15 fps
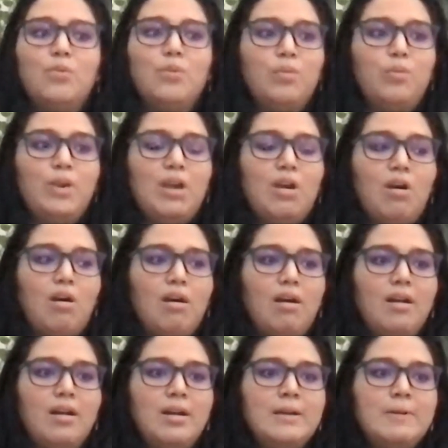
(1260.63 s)
when we
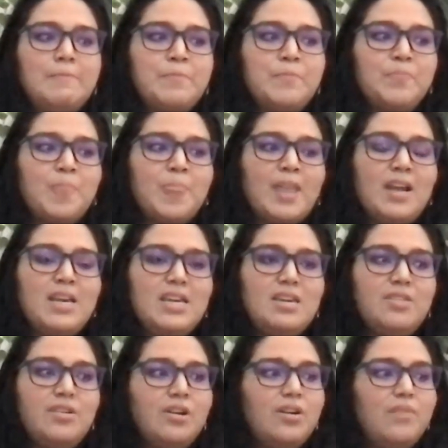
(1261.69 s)
are
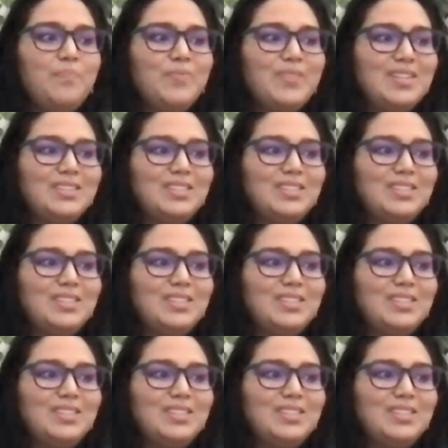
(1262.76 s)
either